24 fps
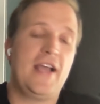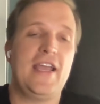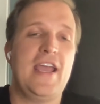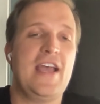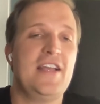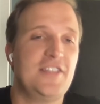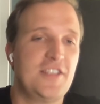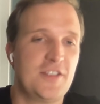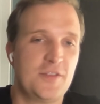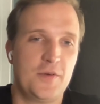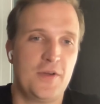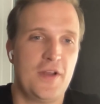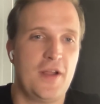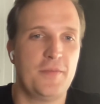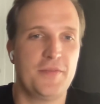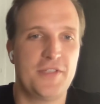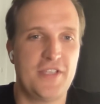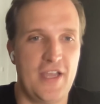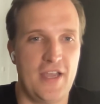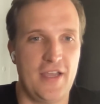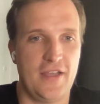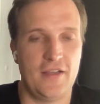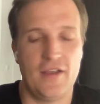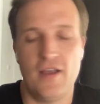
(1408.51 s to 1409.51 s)
I guess is what I'm
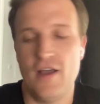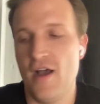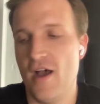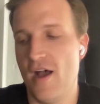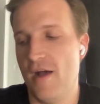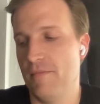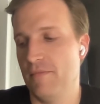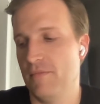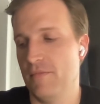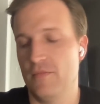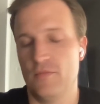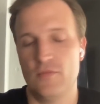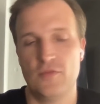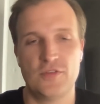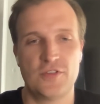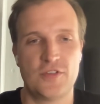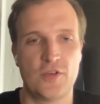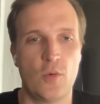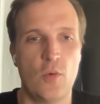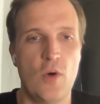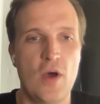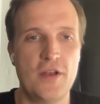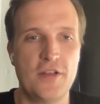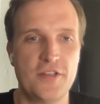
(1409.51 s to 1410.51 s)
saying. Um,
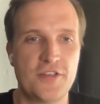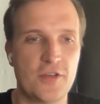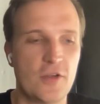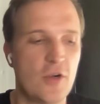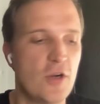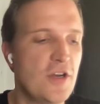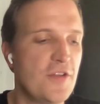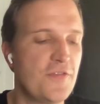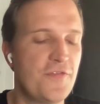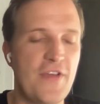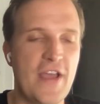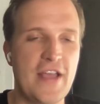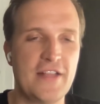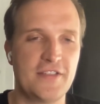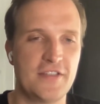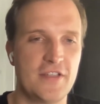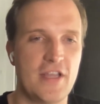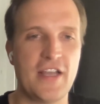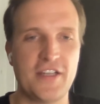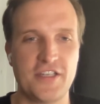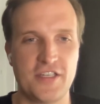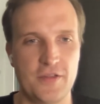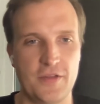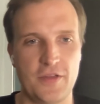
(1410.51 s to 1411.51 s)
so one, so her defense,
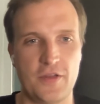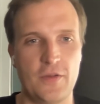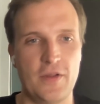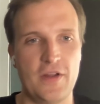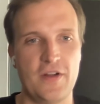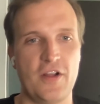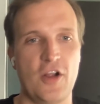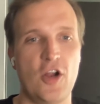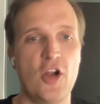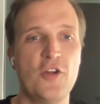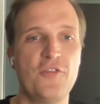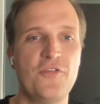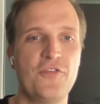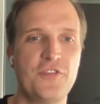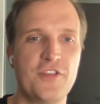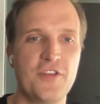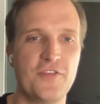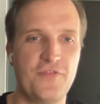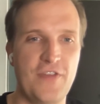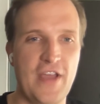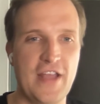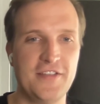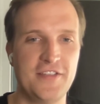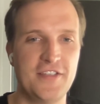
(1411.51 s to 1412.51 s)
actually, to clear, her
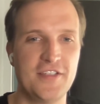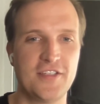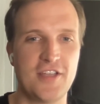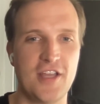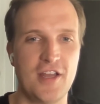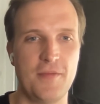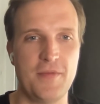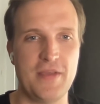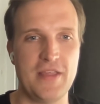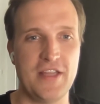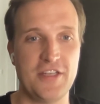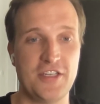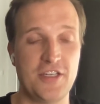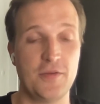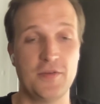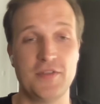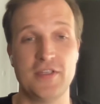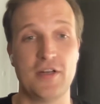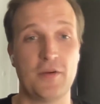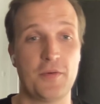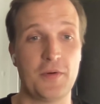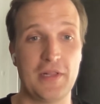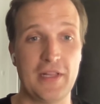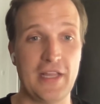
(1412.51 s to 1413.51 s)
defense is going to be that she
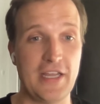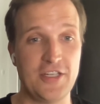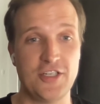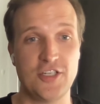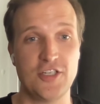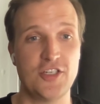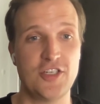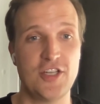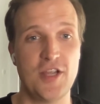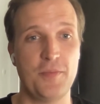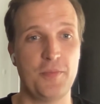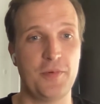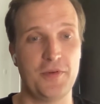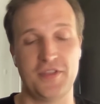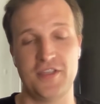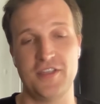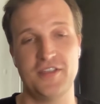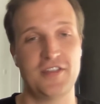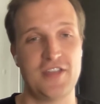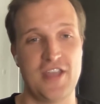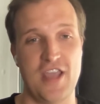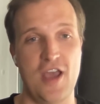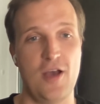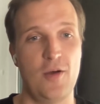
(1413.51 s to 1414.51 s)
was in a relationship with
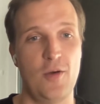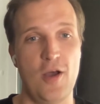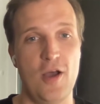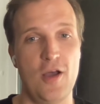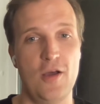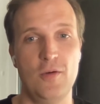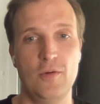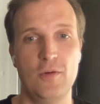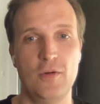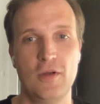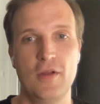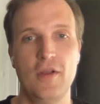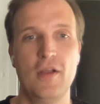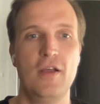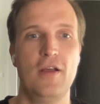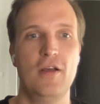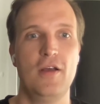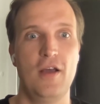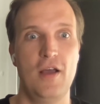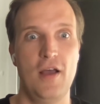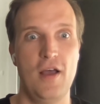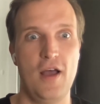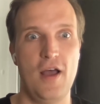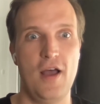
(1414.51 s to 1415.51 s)
the COO
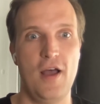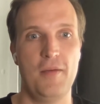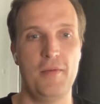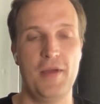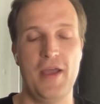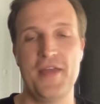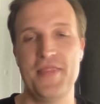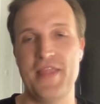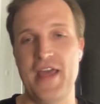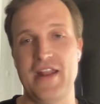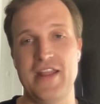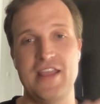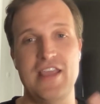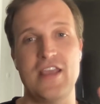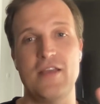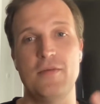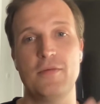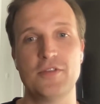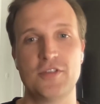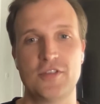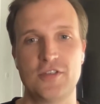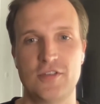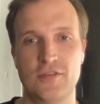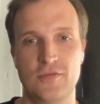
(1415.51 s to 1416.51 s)
well, she uh, was. Uh, and that
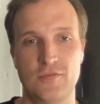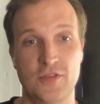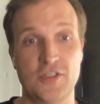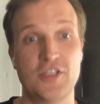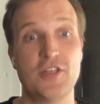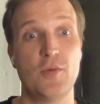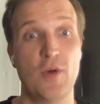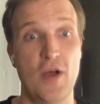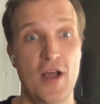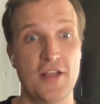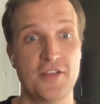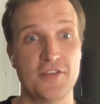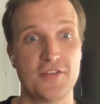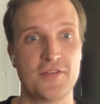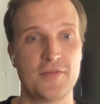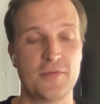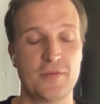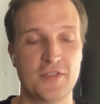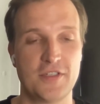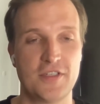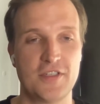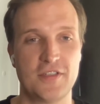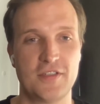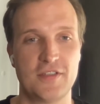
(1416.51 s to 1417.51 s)
Sunny he was, Van well, was, or
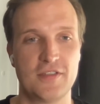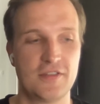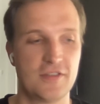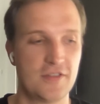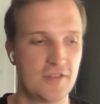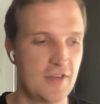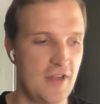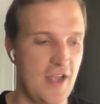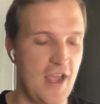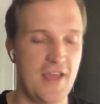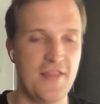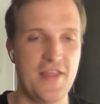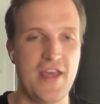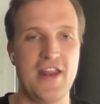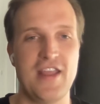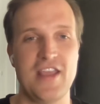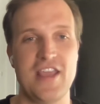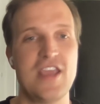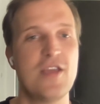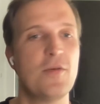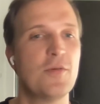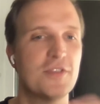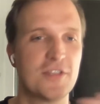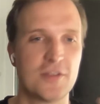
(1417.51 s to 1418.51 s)
whatever is, And that
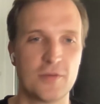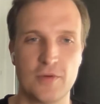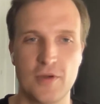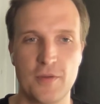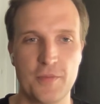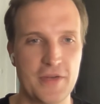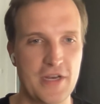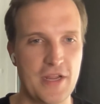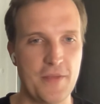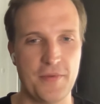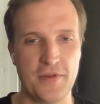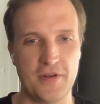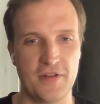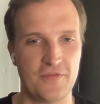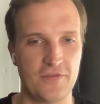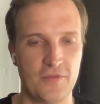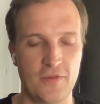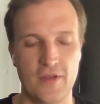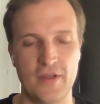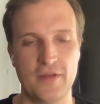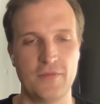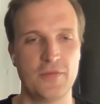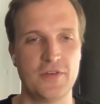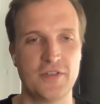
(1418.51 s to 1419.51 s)
is. he was the real manipulative
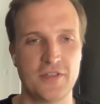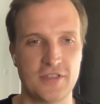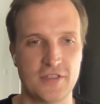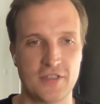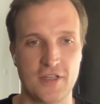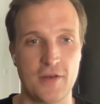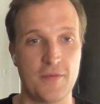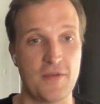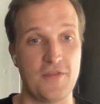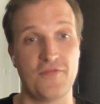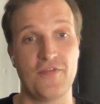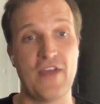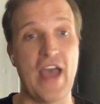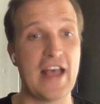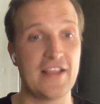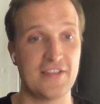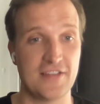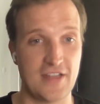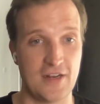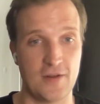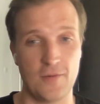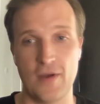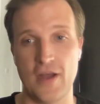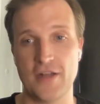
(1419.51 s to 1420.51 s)
one, which is going to be
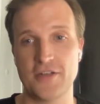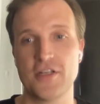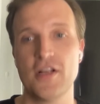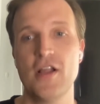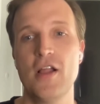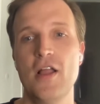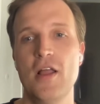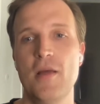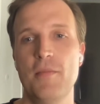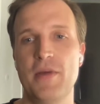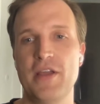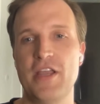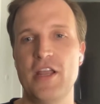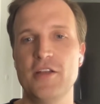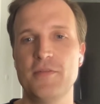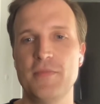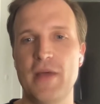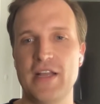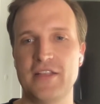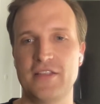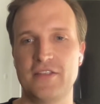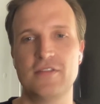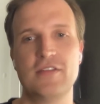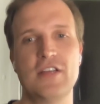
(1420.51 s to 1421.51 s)
fascinating to watch. But here's
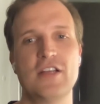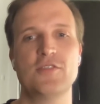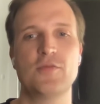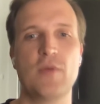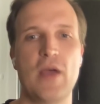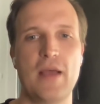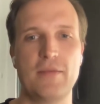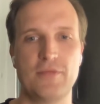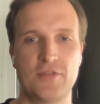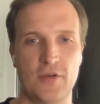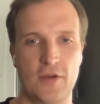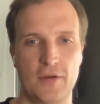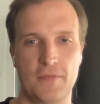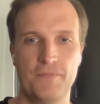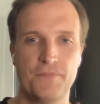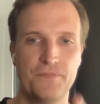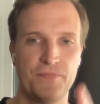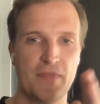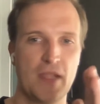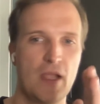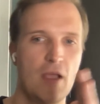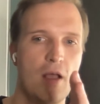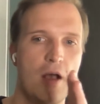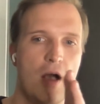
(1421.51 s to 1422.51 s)
my here's why I'm torn.
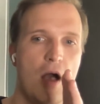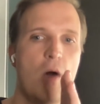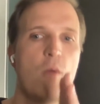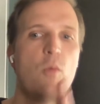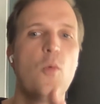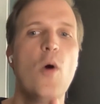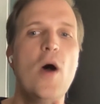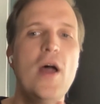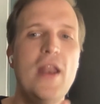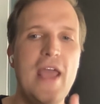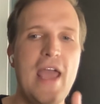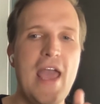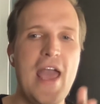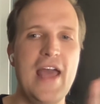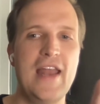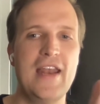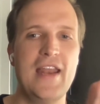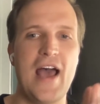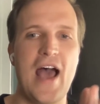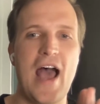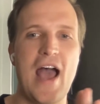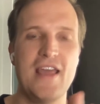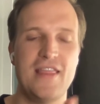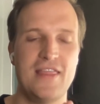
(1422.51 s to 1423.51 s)
On one
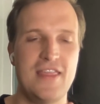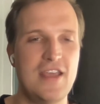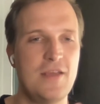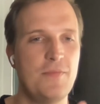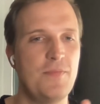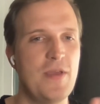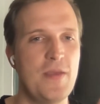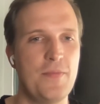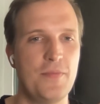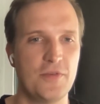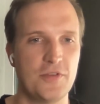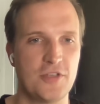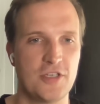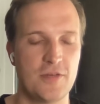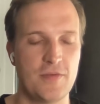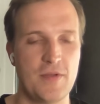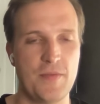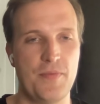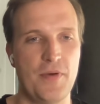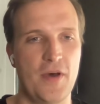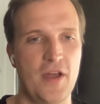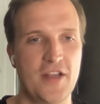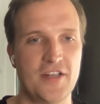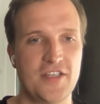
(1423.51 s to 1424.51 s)
end, I think people should
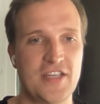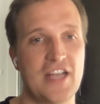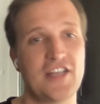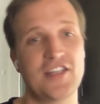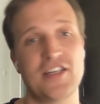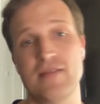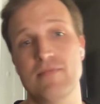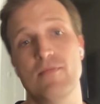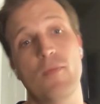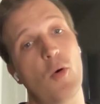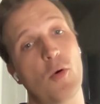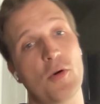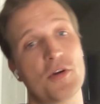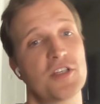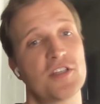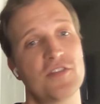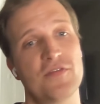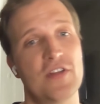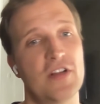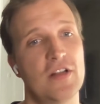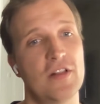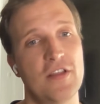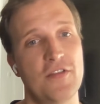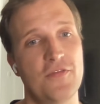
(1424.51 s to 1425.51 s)
be punished actually more
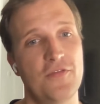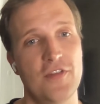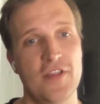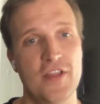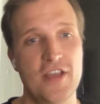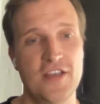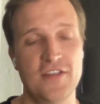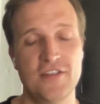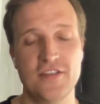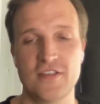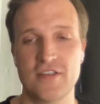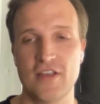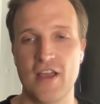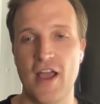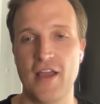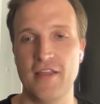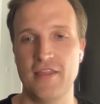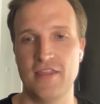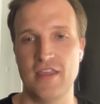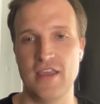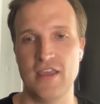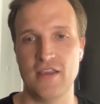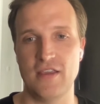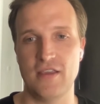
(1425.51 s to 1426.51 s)
severely for this.
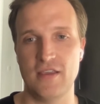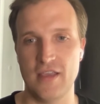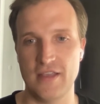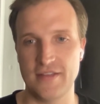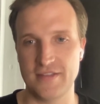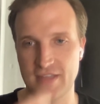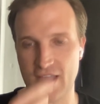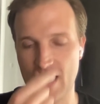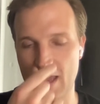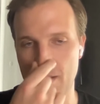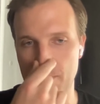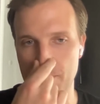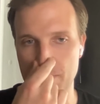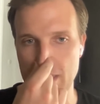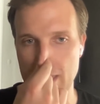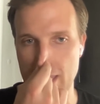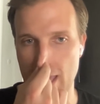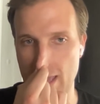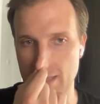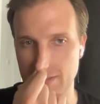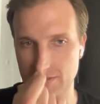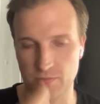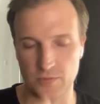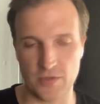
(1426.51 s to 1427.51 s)
I think it's kind of
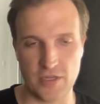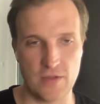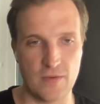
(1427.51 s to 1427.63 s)
then BS what?